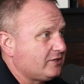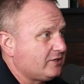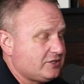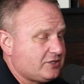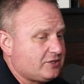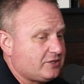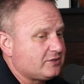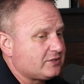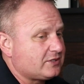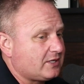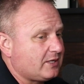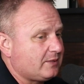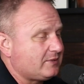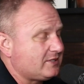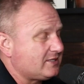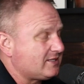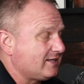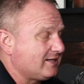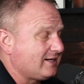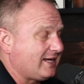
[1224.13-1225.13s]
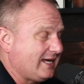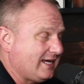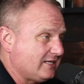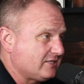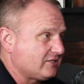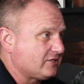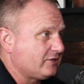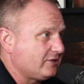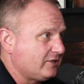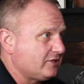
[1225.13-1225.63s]
insurance company is going to
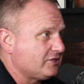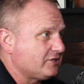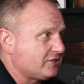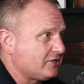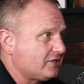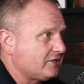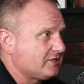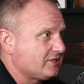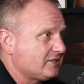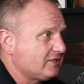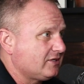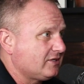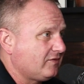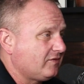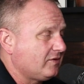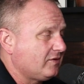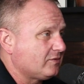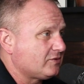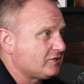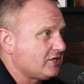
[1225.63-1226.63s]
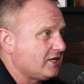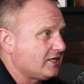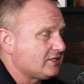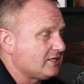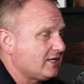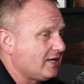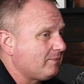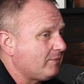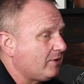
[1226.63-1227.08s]
cancel your insurance if you don't change that.